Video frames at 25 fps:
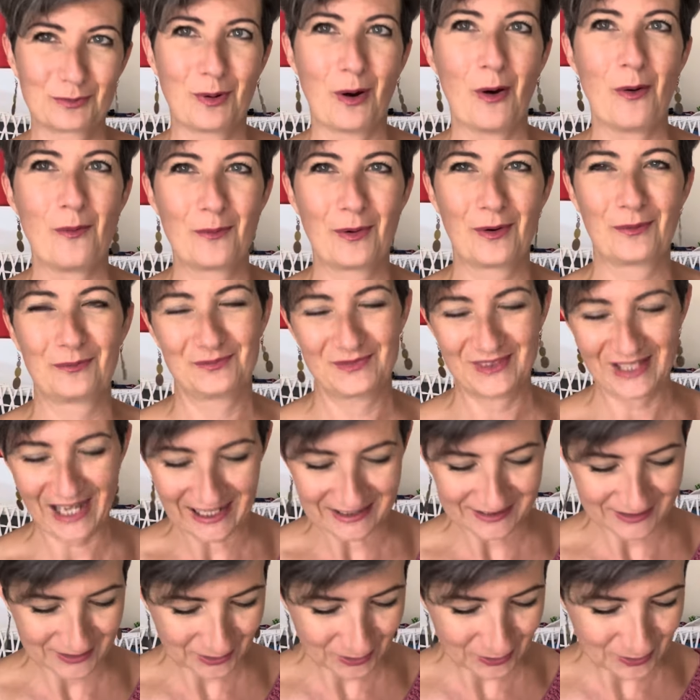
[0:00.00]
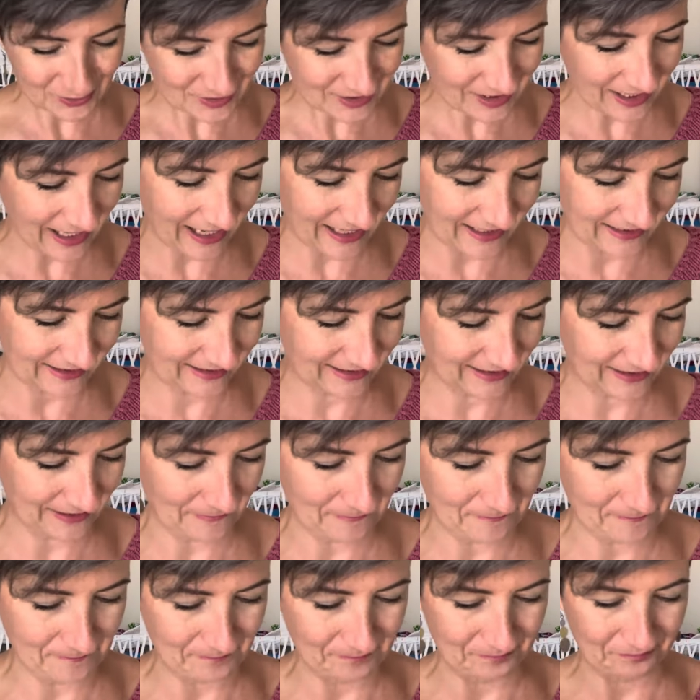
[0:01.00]
pompon, tassels at the
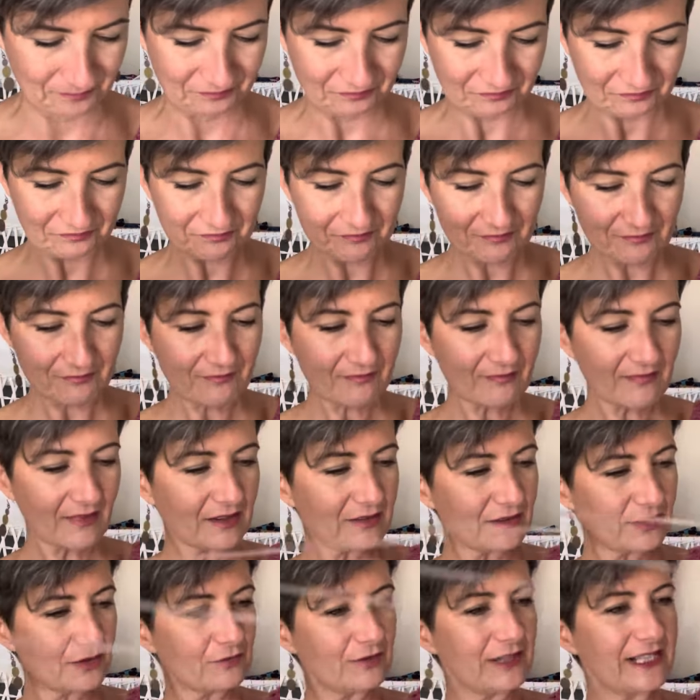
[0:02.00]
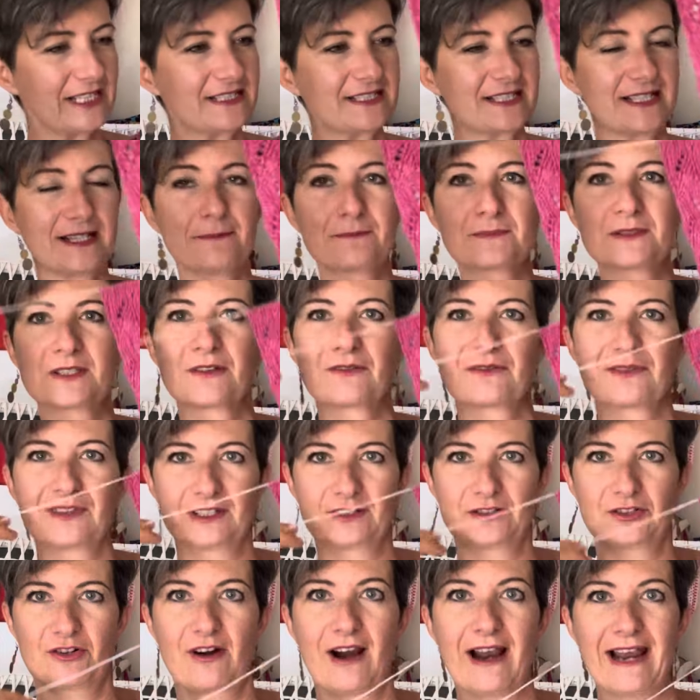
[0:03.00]
um, three tips of the
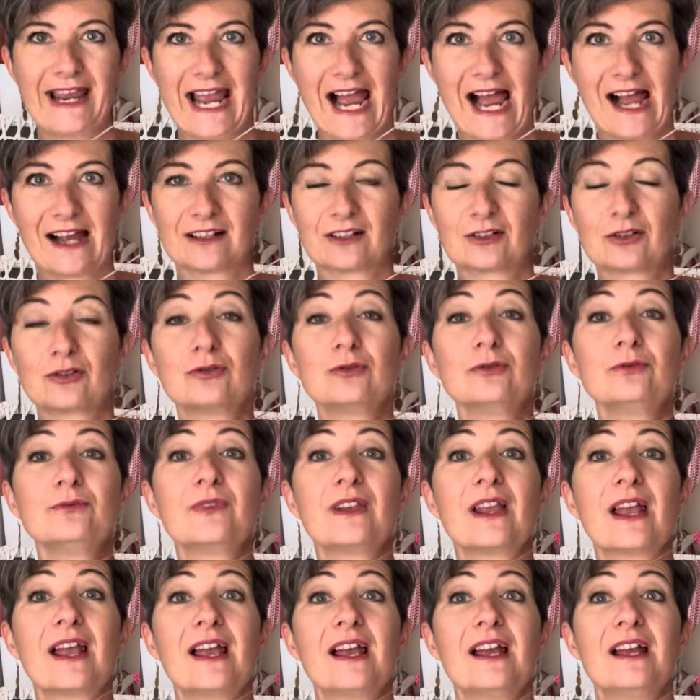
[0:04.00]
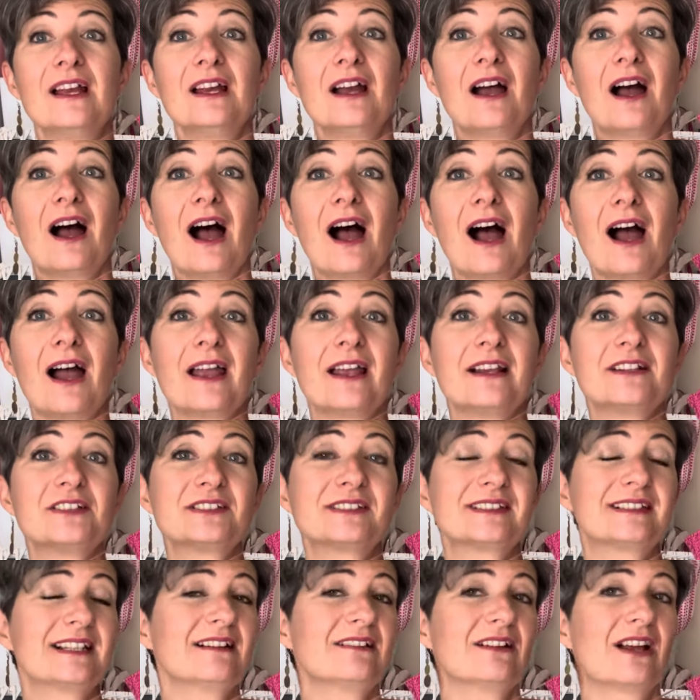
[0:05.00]
triangle. I
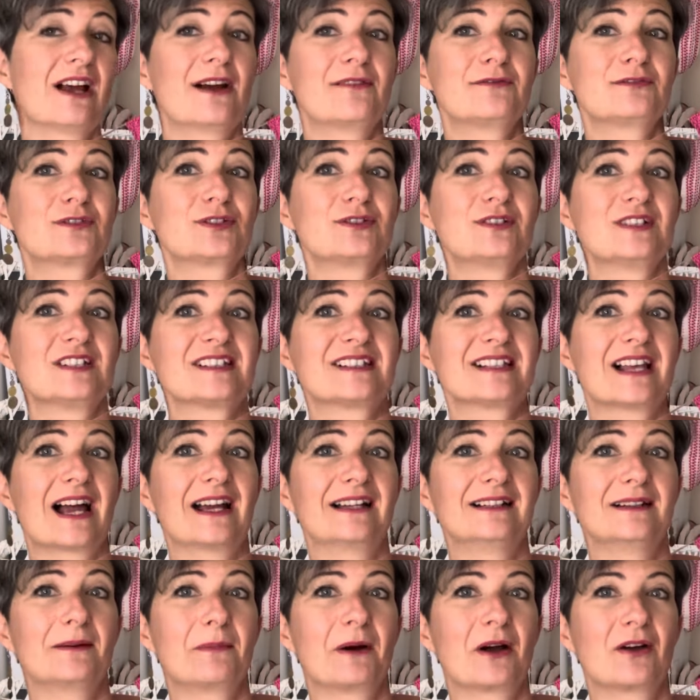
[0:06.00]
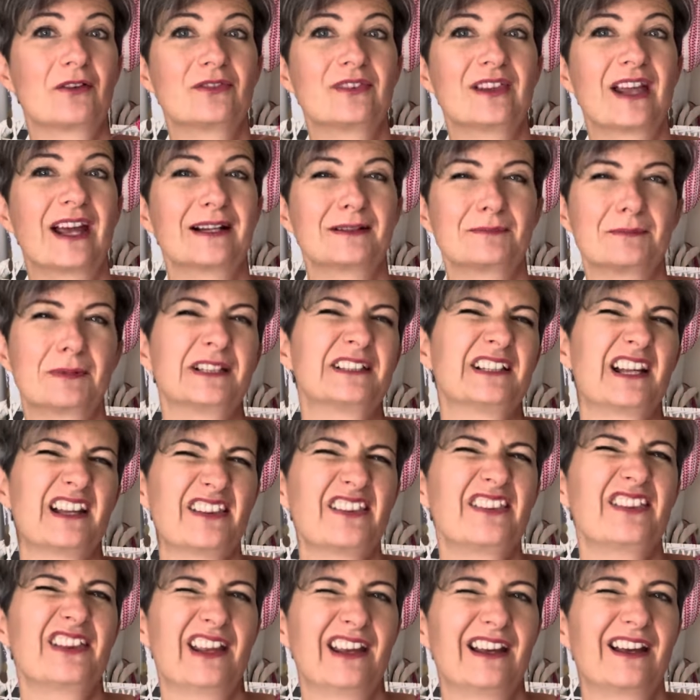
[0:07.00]
still have to decide about that, but I
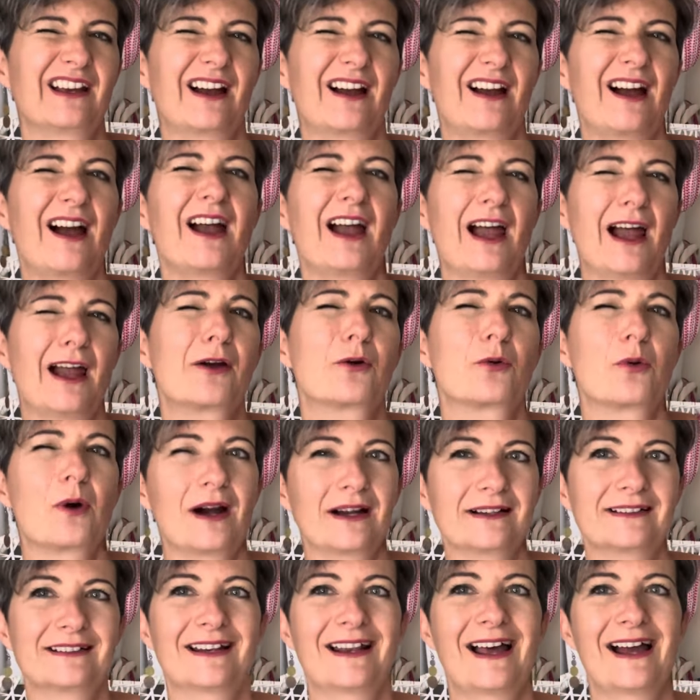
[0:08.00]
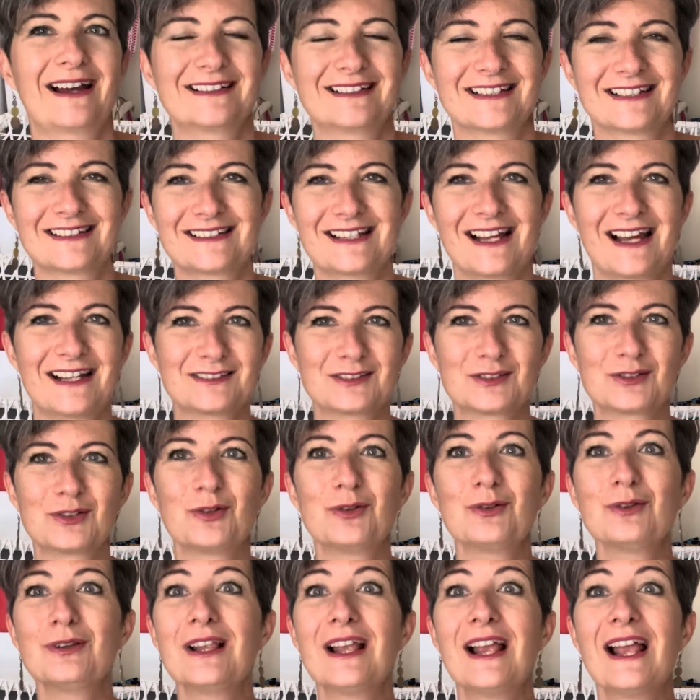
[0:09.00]
think I, I quite like a
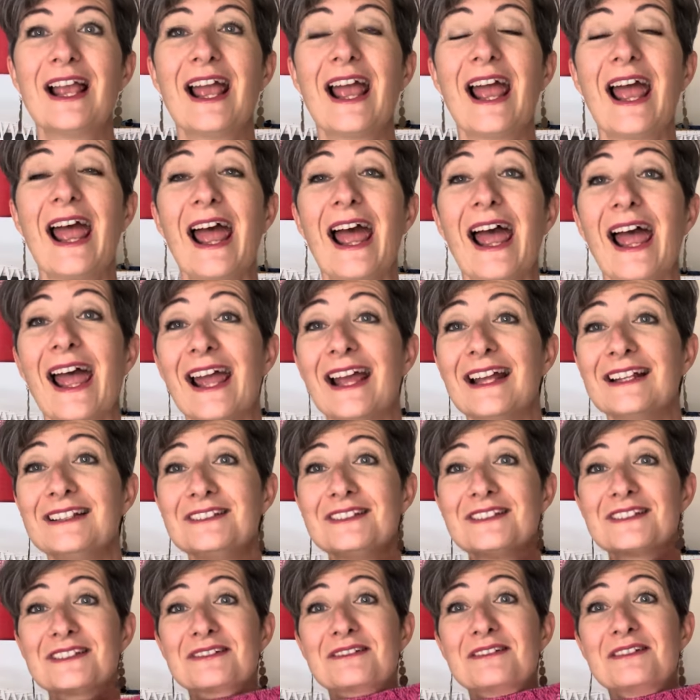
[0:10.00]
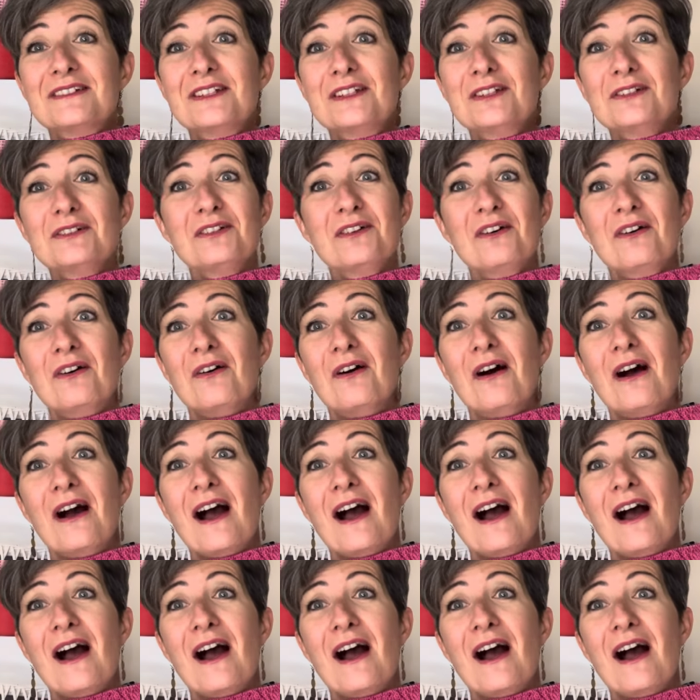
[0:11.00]
tassel. And, you know,